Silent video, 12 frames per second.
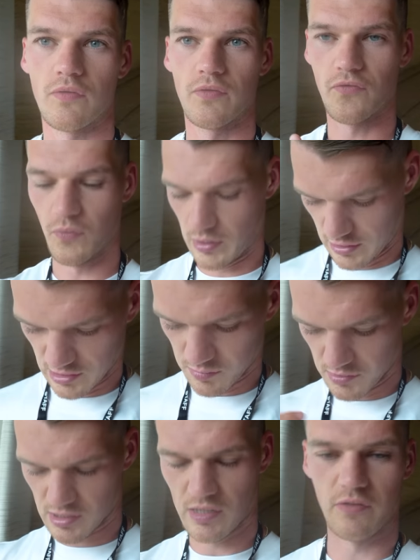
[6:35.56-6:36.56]
of with this
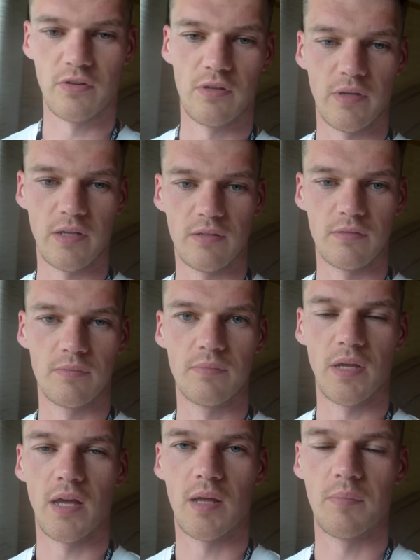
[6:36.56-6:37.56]
material and
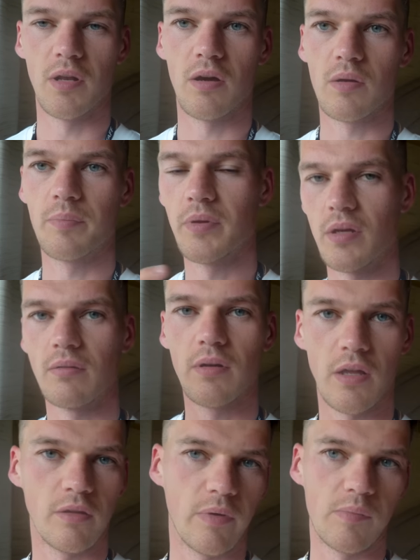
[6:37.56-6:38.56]
block, but
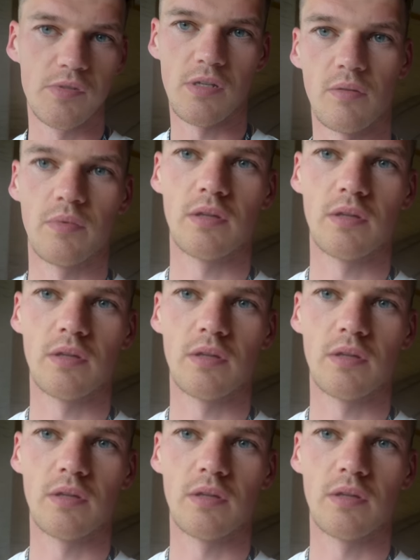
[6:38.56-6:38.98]
on the website